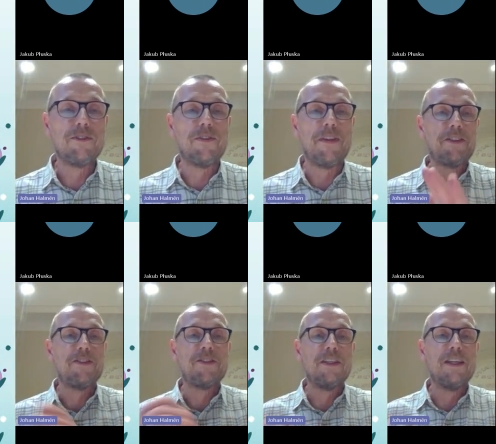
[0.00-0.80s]
So
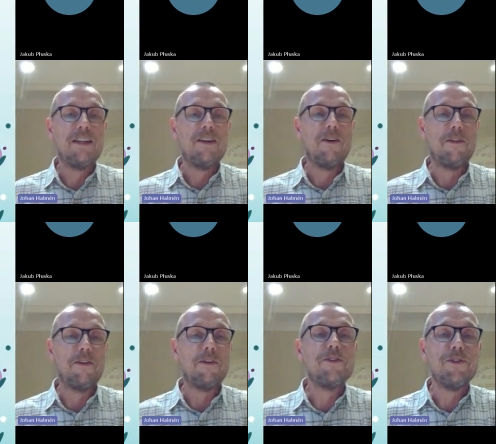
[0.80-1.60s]
that's on
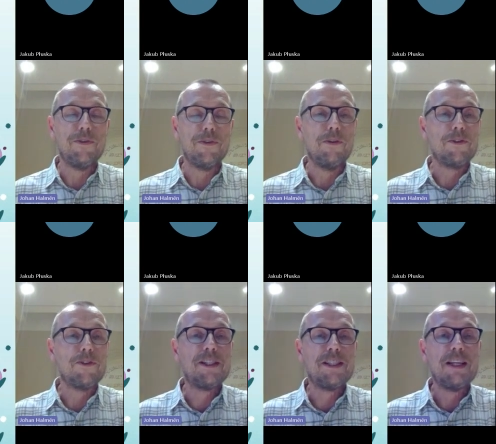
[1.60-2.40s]
the to-do
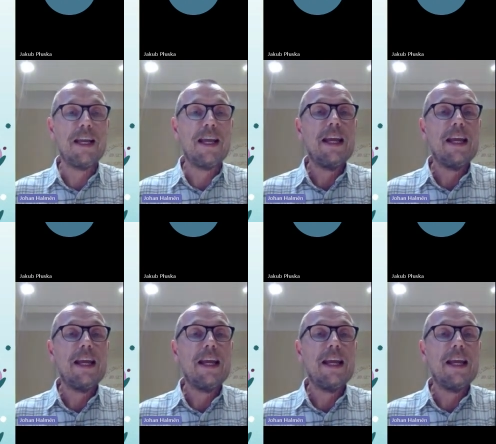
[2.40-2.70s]
list.